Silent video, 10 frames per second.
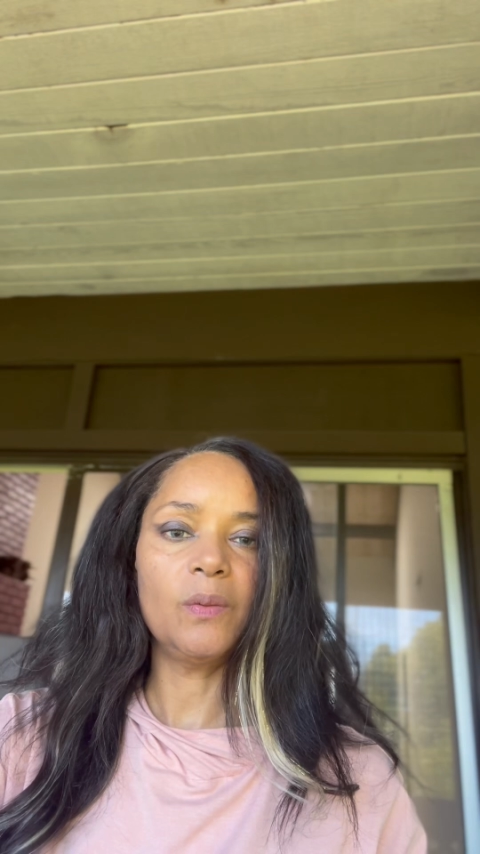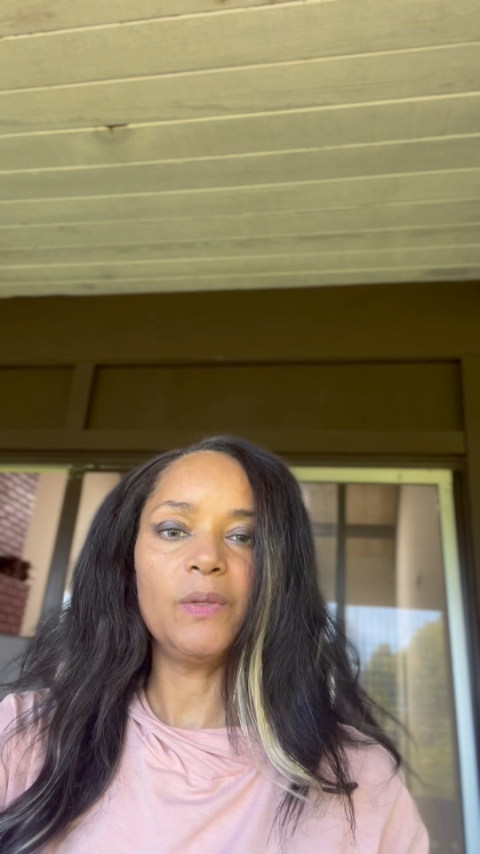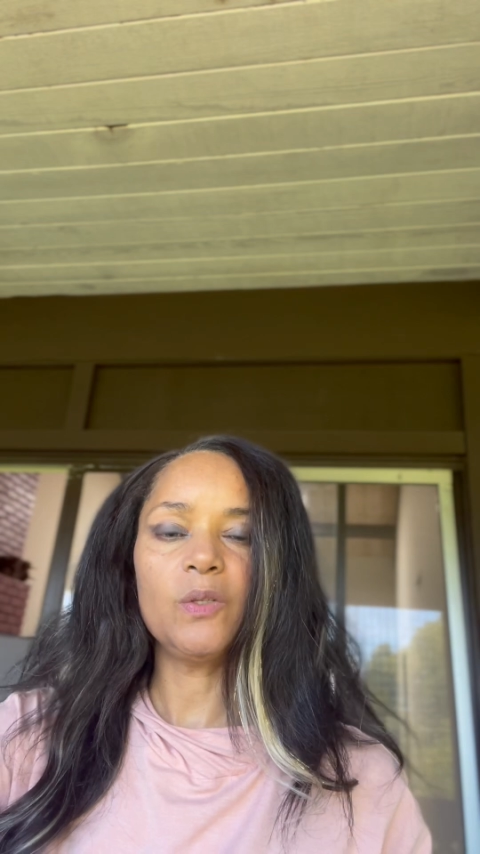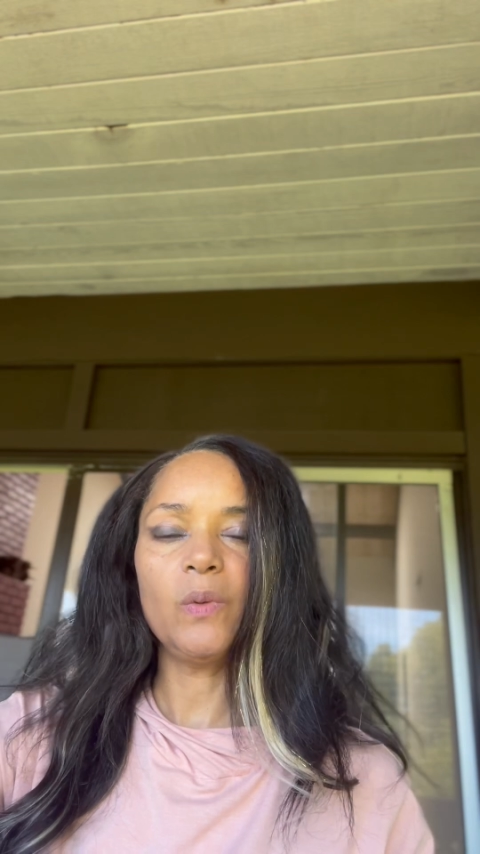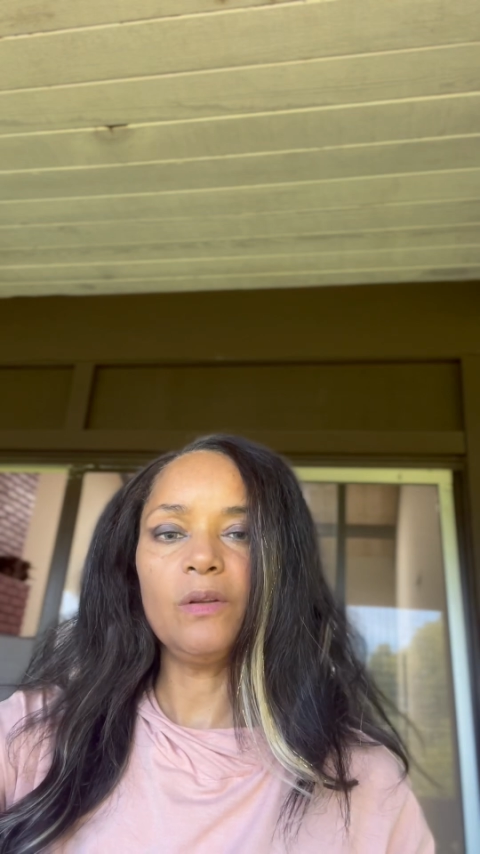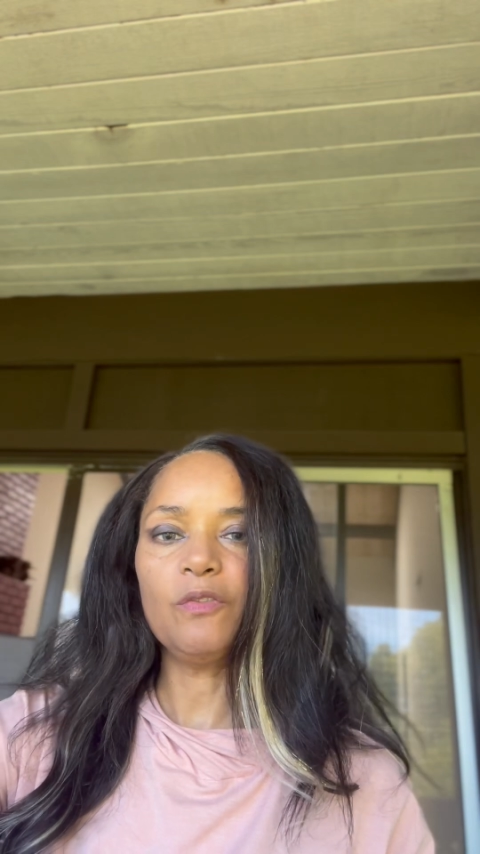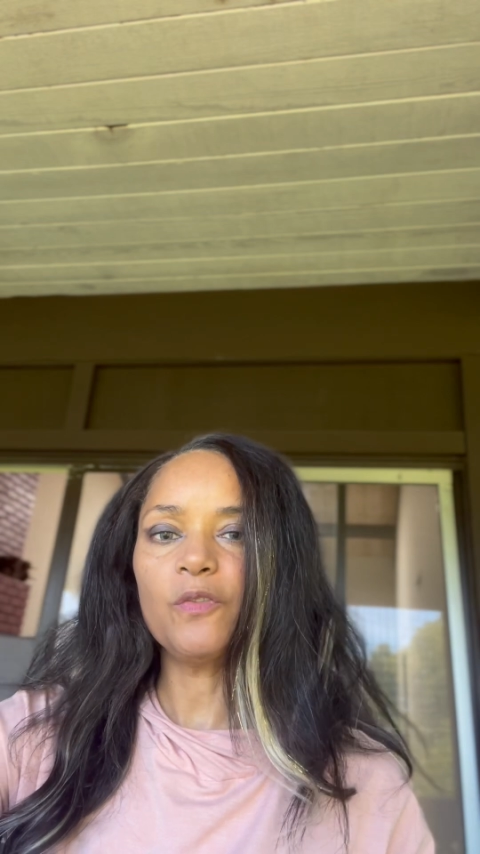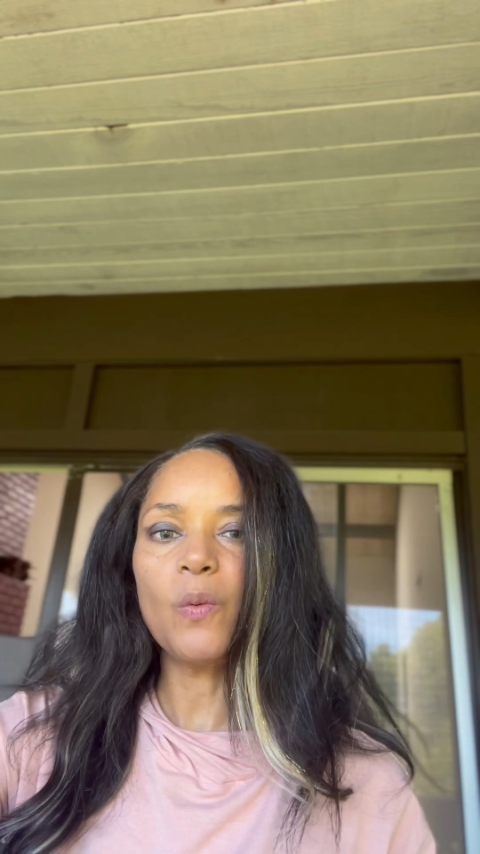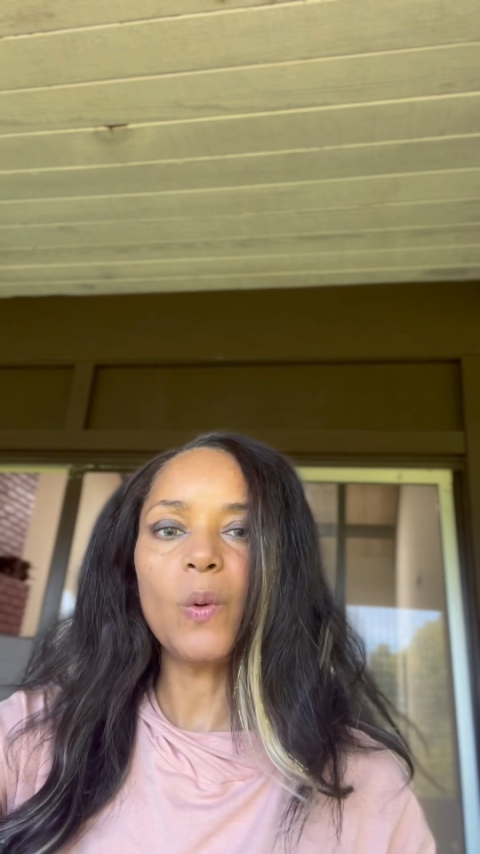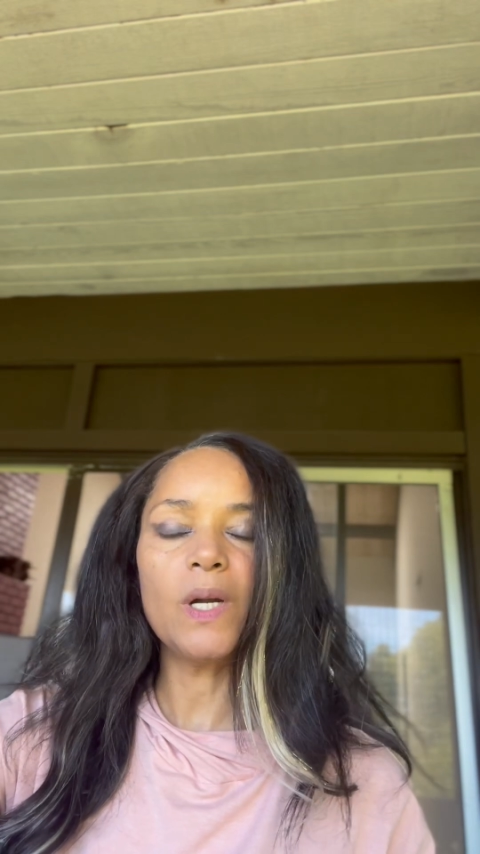between
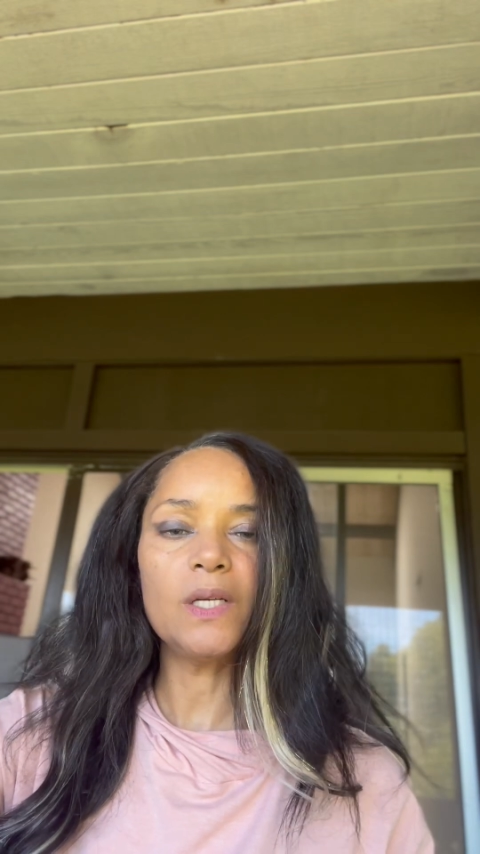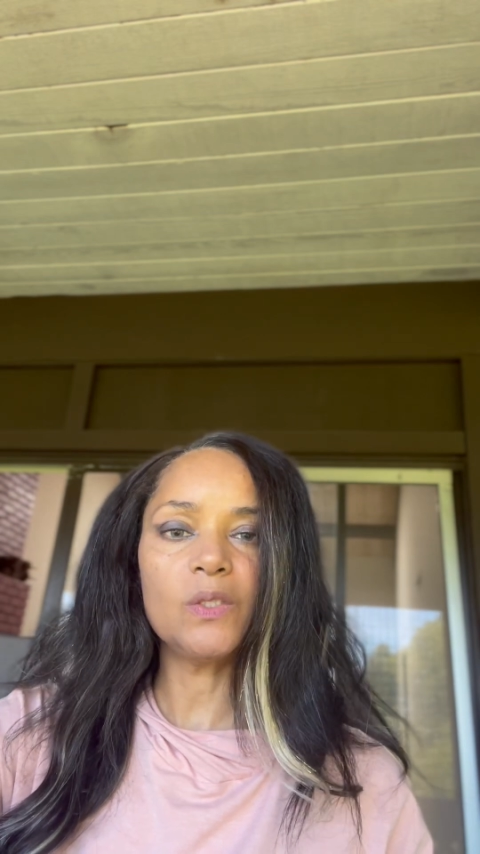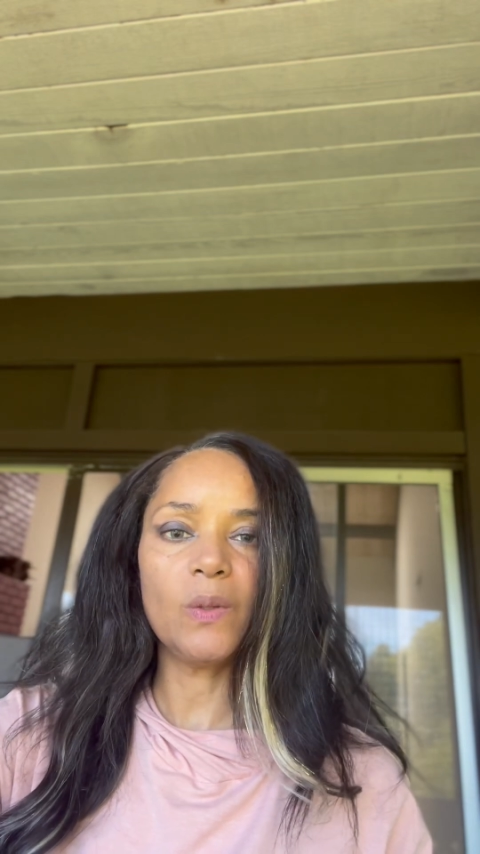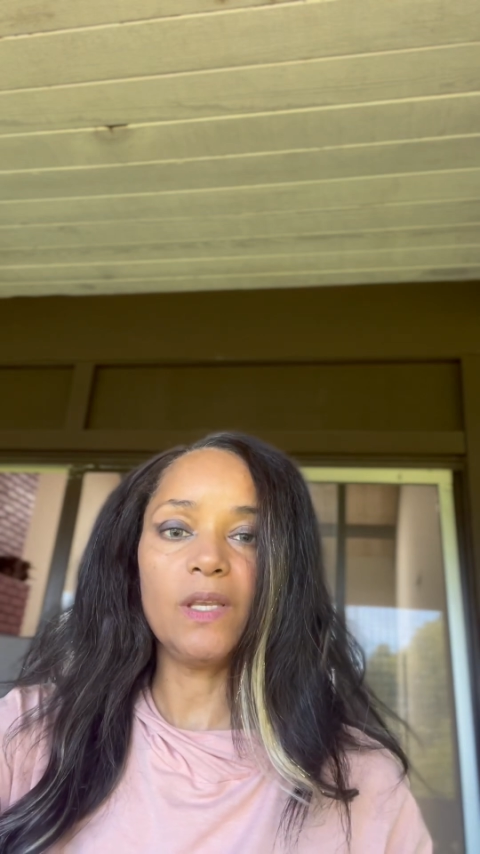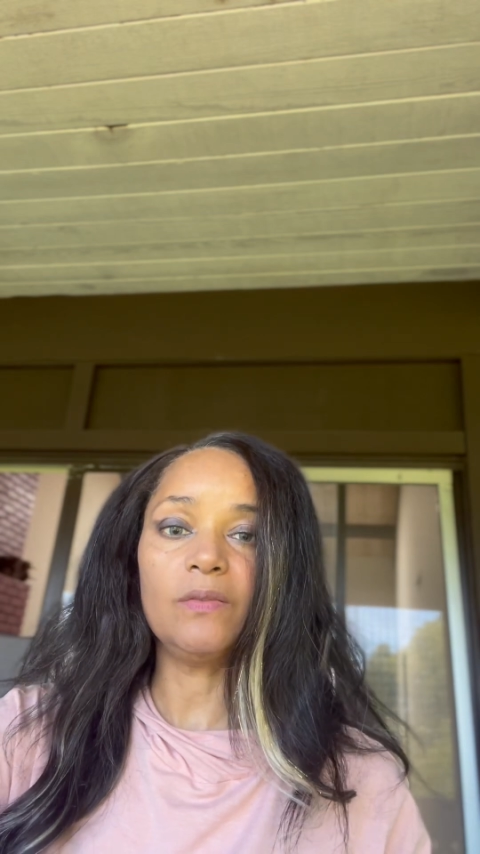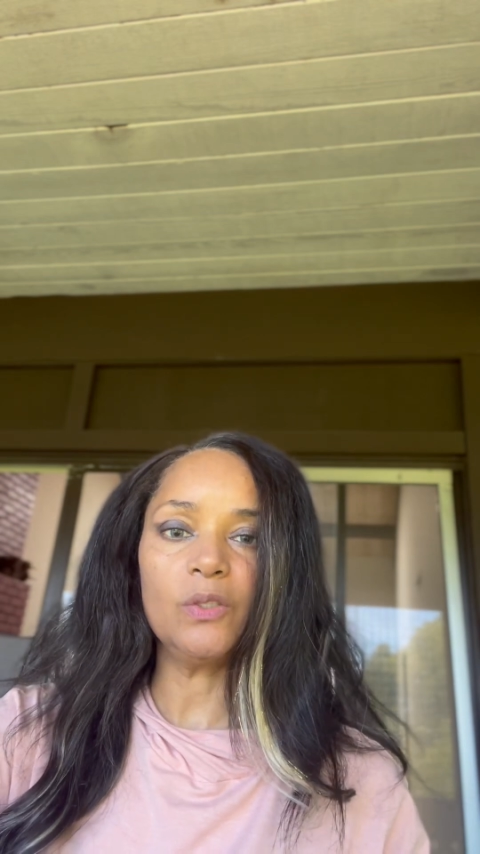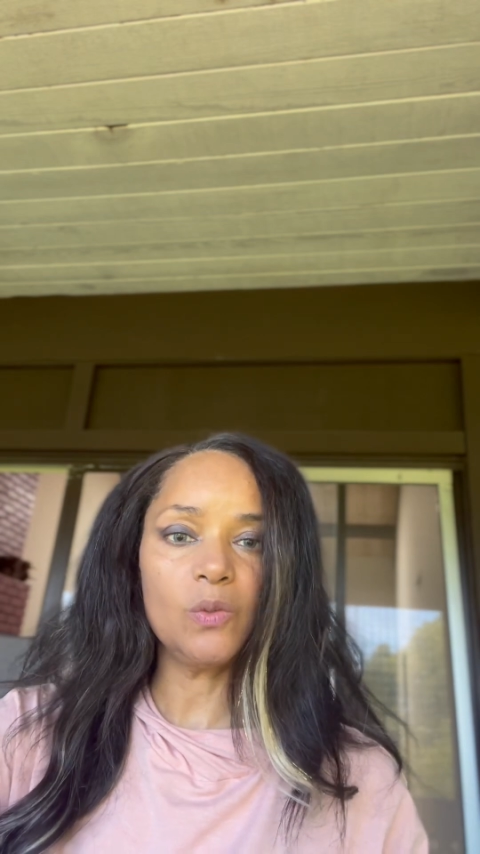4 to even